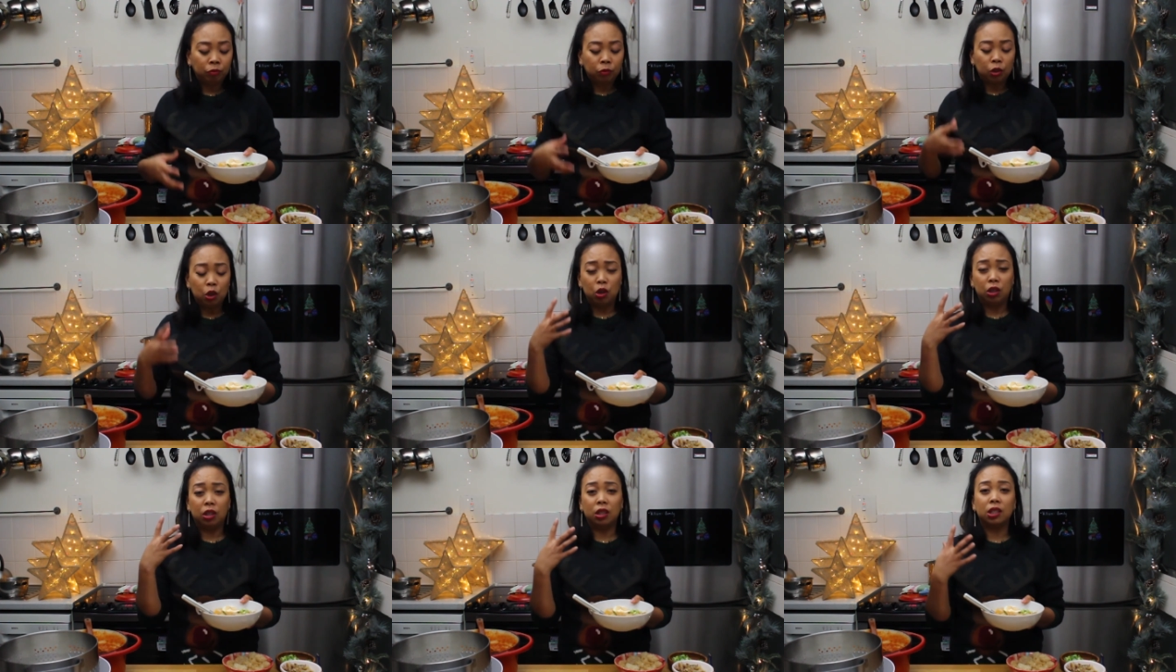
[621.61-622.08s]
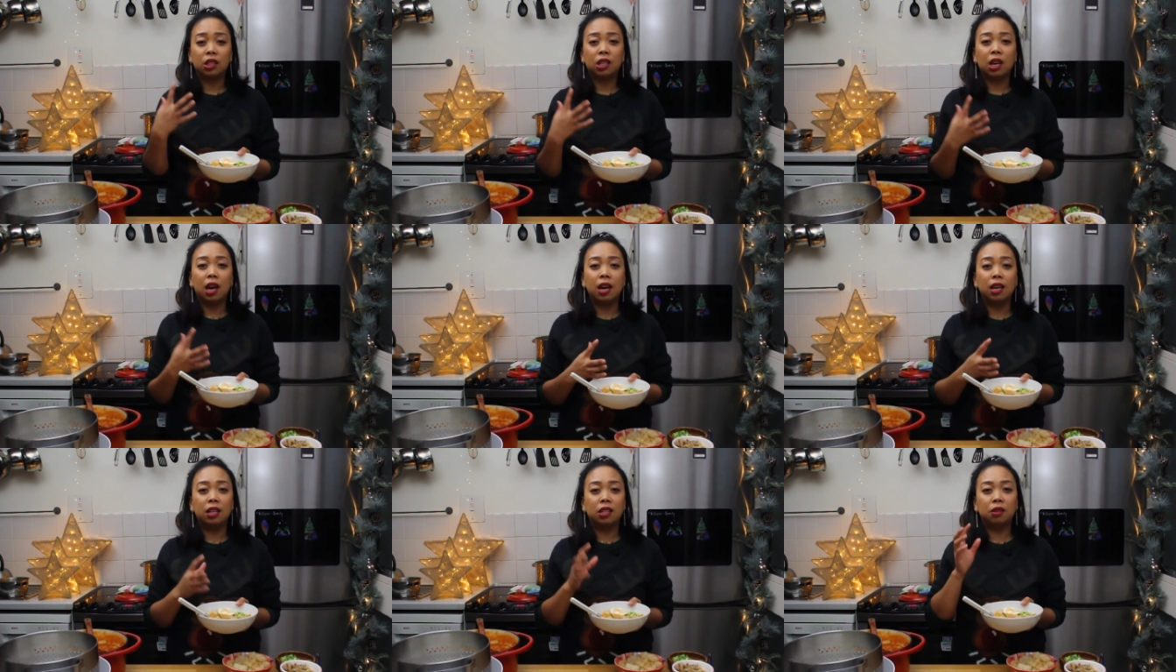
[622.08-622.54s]
You can
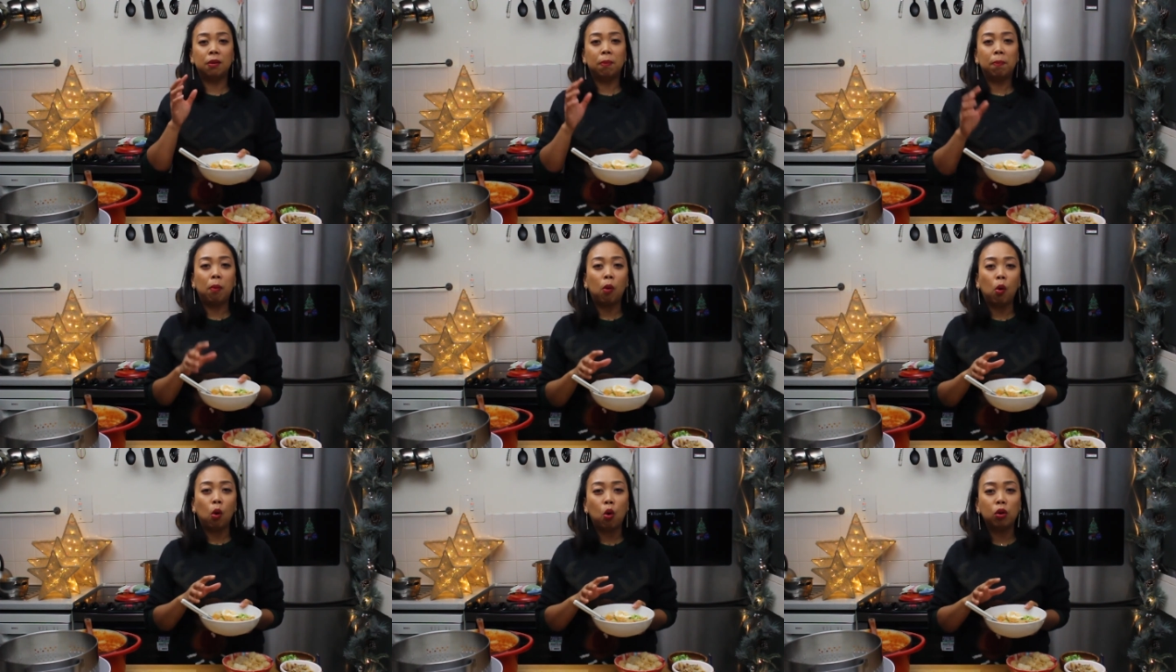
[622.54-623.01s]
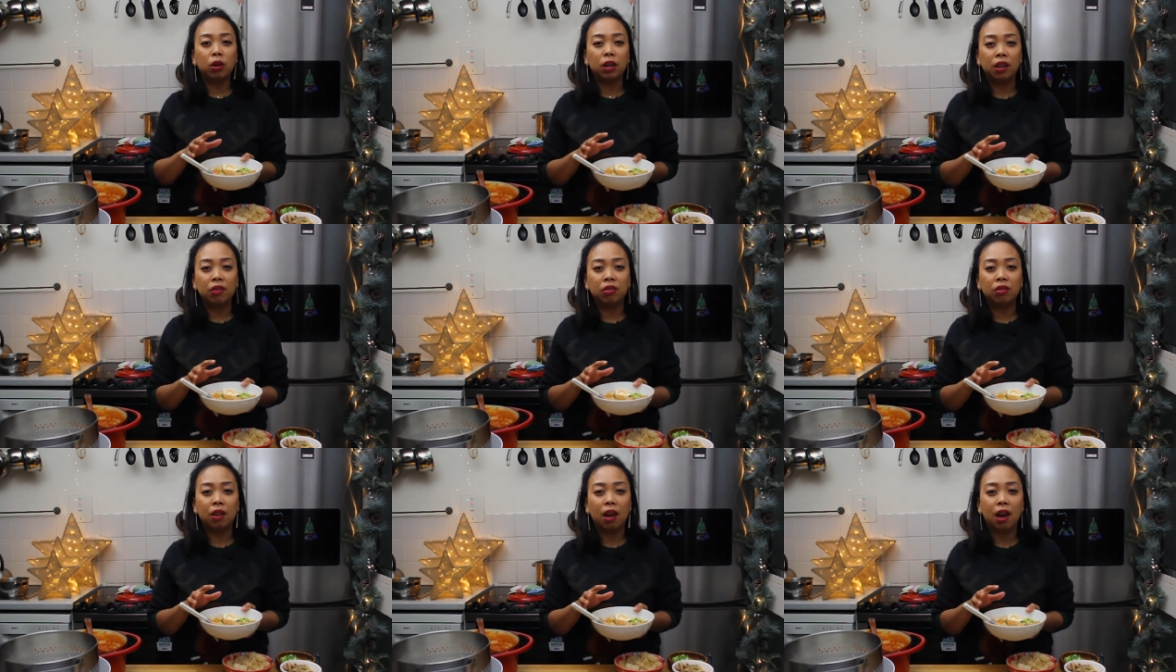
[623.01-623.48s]
taste the pork
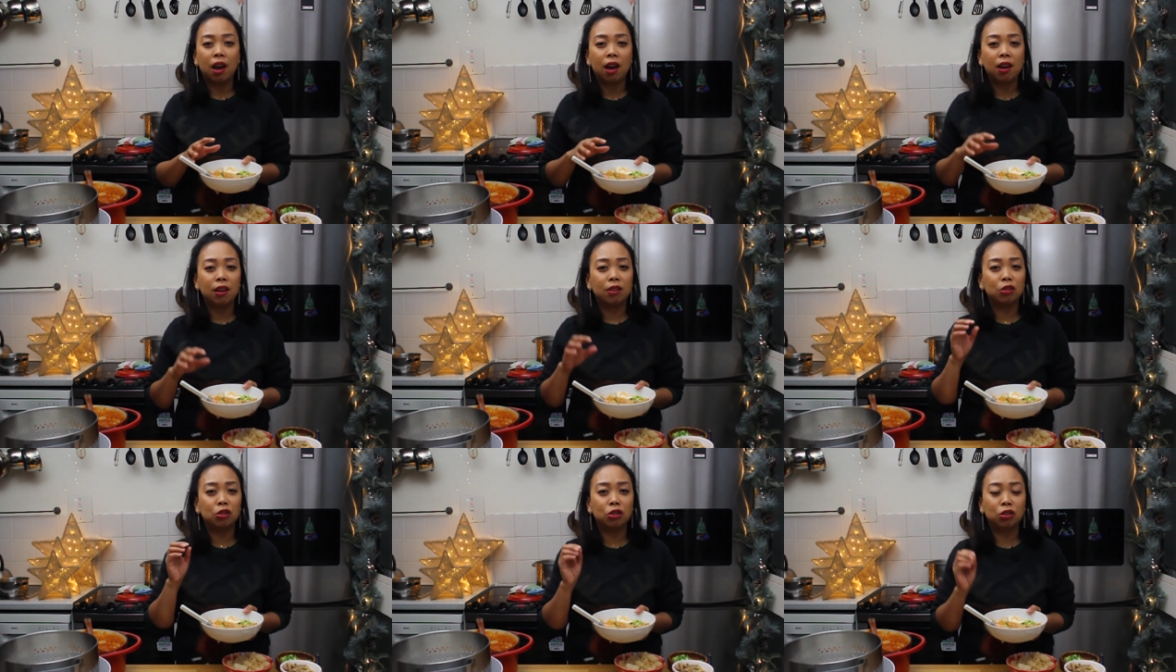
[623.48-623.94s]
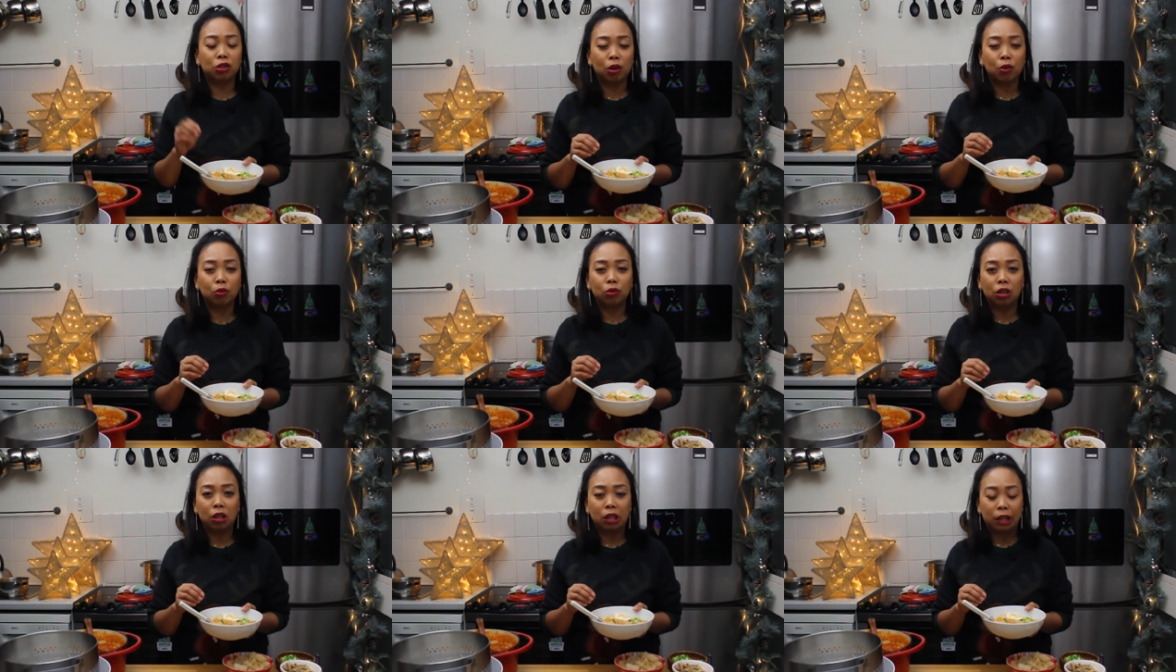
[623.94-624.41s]
in there, so
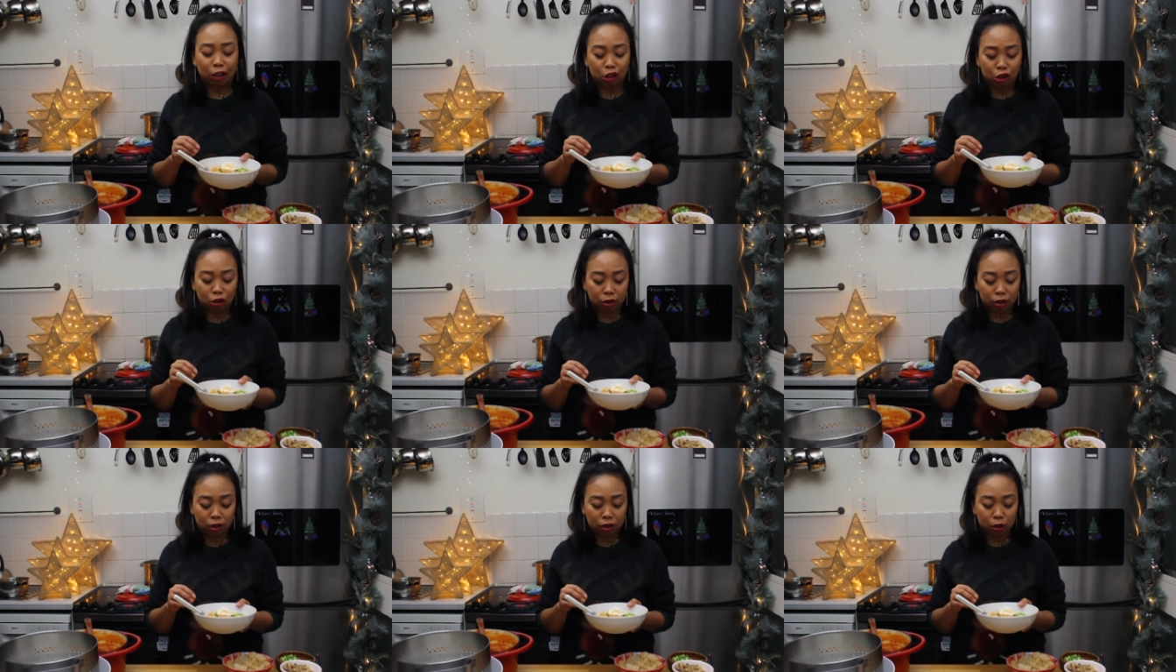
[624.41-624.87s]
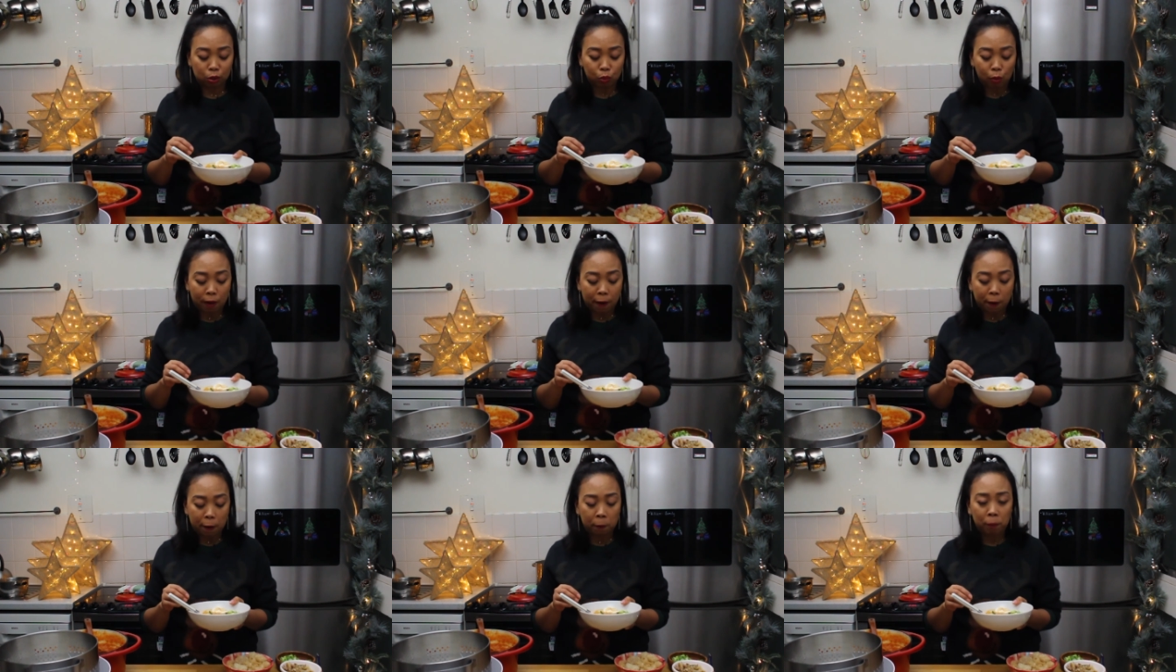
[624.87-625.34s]
delicious as
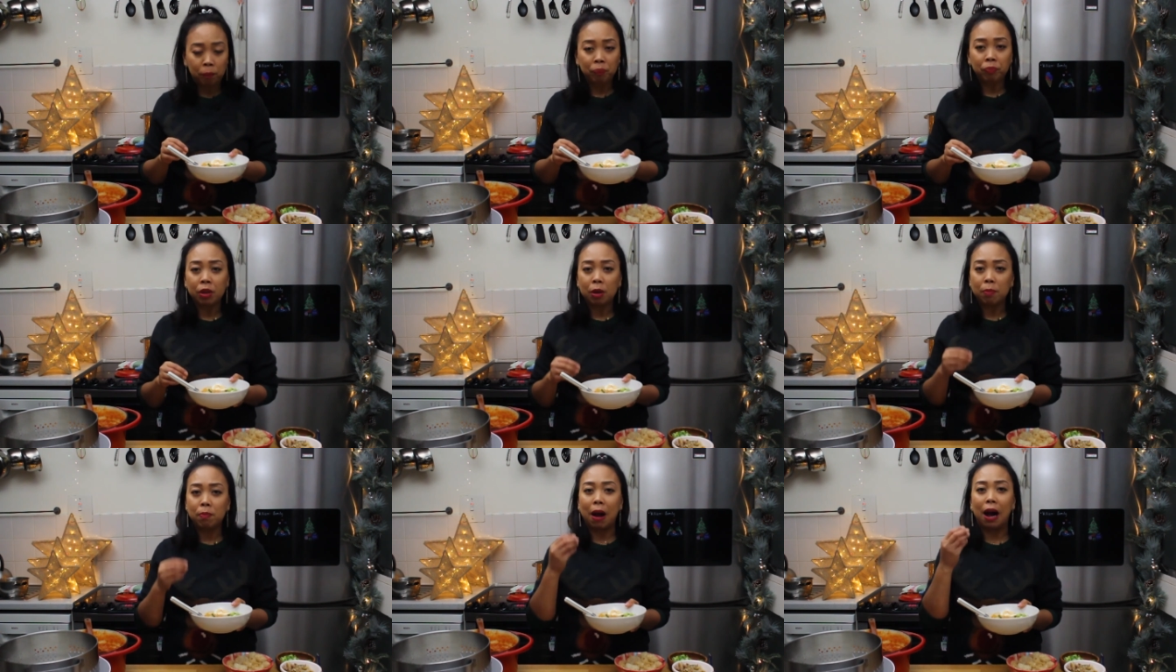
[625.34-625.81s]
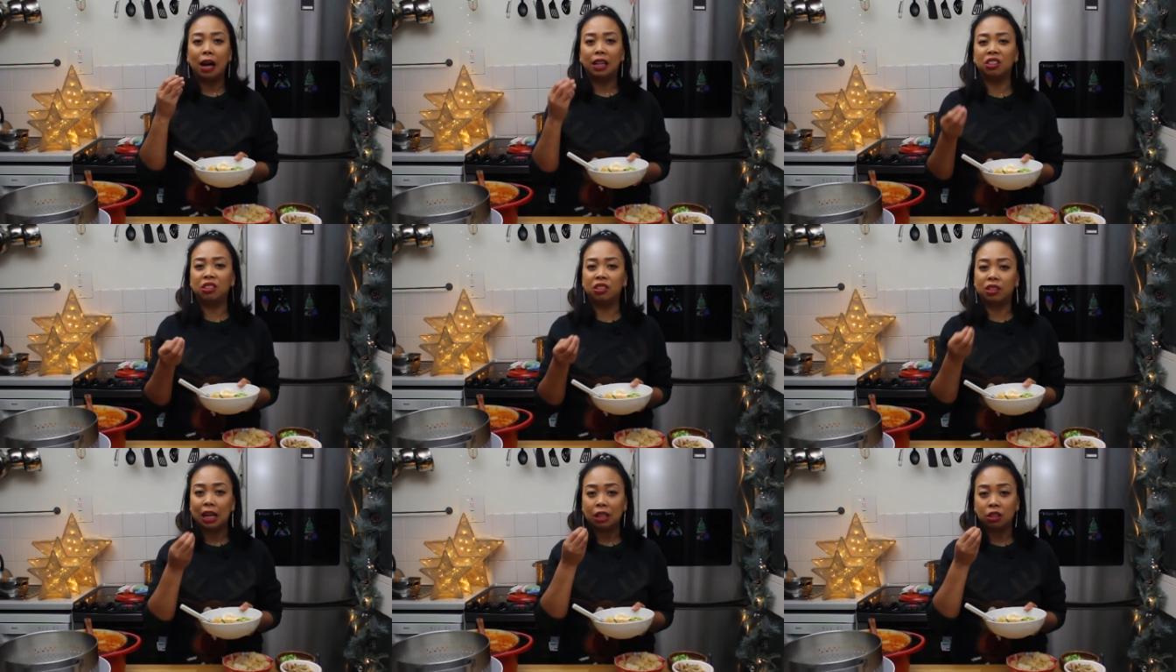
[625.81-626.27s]
well, but
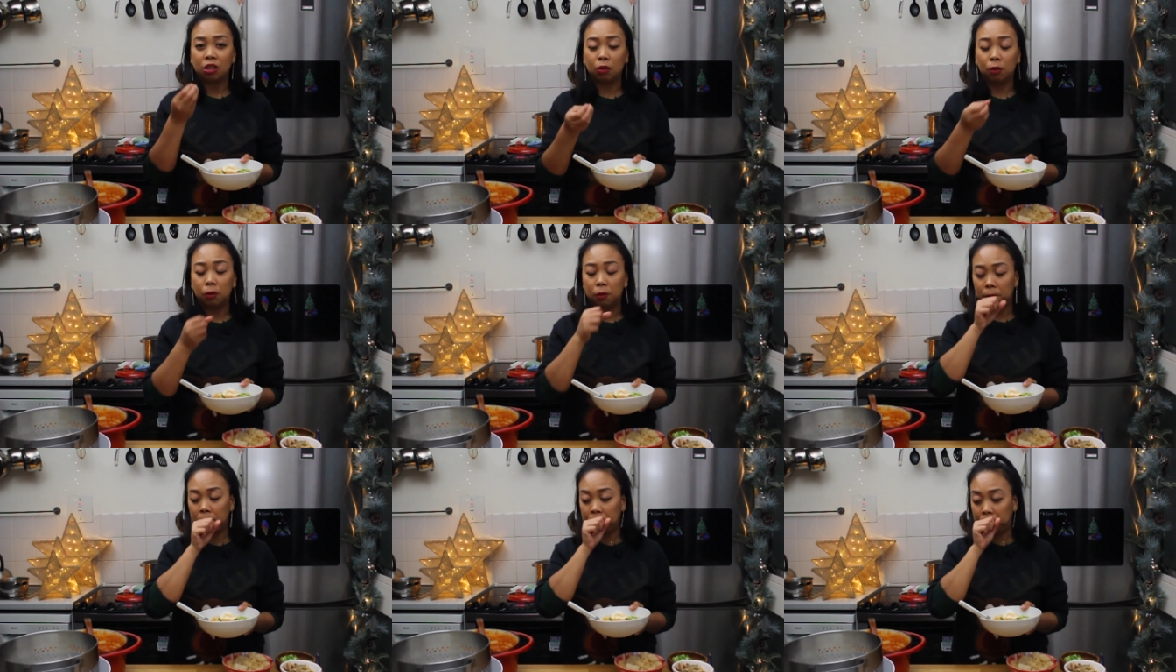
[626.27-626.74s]
subtle,